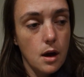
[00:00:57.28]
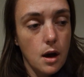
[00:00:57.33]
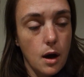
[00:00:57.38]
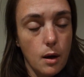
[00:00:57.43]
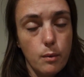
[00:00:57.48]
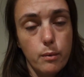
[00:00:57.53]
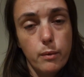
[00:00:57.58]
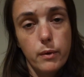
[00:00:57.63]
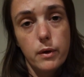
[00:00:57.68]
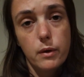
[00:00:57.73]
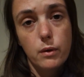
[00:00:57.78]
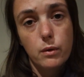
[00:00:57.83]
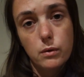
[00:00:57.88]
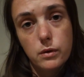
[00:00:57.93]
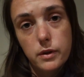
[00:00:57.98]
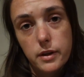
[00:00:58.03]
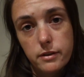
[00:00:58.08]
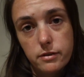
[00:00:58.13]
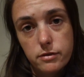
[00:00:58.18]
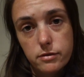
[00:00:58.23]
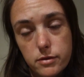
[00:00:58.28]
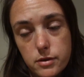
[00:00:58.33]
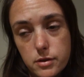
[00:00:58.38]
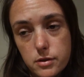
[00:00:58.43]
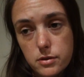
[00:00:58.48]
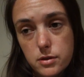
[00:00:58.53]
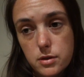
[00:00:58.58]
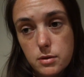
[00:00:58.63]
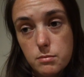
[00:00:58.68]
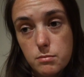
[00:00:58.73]
I will lift
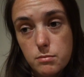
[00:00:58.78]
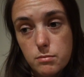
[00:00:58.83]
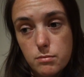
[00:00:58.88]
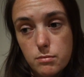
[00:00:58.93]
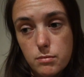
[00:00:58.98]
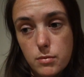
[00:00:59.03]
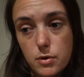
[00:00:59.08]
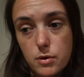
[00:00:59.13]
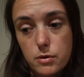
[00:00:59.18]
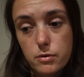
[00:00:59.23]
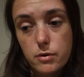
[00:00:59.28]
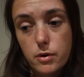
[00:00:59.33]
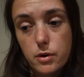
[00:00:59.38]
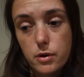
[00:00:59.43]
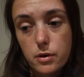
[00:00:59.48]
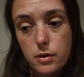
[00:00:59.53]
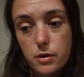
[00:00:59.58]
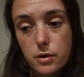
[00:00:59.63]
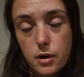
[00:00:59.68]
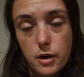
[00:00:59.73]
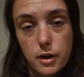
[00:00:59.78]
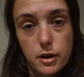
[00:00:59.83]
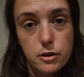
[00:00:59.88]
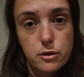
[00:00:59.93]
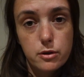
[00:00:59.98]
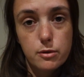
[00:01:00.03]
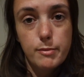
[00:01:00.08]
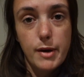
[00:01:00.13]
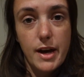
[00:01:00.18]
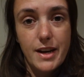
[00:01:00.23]
tomorrow. I'm going
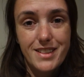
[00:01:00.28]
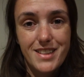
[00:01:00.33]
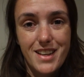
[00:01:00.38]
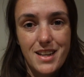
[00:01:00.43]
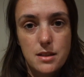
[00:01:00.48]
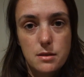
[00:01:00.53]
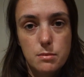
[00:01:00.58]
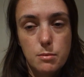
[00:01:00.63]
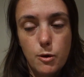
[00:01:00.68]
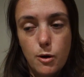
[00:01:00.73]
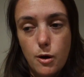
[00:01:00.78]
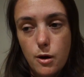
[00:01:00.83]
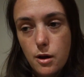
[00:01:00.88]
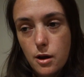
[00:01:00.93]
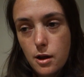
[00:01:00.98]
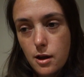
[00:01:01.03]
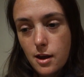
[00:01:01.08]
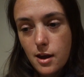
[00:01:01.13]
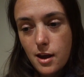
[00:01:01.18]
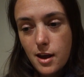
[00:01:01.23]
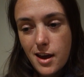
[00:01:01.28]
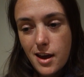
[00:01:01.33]
to do back day tomorrow and